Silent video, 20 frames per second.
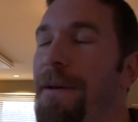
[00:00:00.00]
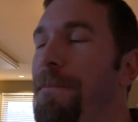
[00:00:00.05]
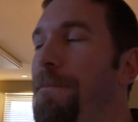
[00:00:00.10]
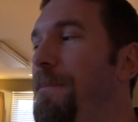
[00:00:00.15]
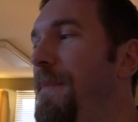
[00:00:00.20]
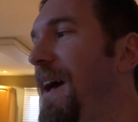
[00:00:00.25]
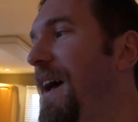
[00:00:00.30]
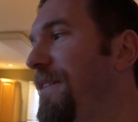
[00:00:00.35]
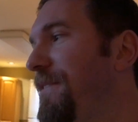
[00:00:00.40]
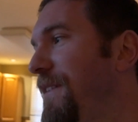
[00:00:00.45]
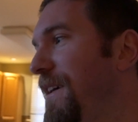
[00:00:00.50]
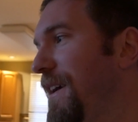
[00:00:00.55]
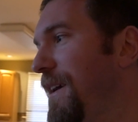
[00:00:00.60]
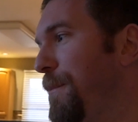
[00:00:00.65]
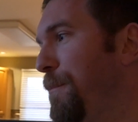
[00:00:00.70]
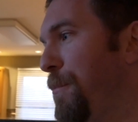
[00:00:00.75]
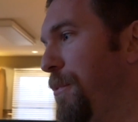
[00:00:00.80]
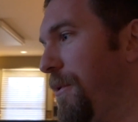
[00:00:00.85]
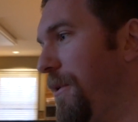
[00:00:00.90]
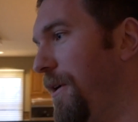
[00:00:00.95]

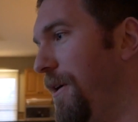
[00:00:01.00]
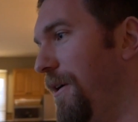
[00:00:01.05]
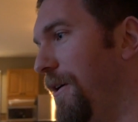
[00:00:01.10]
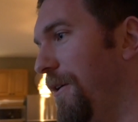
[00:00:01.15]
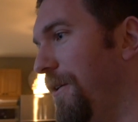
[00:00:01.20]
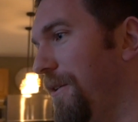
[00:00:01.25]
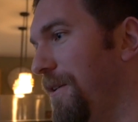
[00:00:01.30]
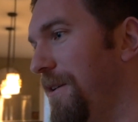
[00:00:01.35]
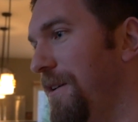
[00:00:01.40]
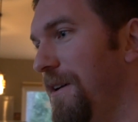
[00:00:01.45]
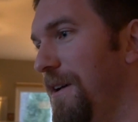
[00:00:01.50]
Mavic Pro,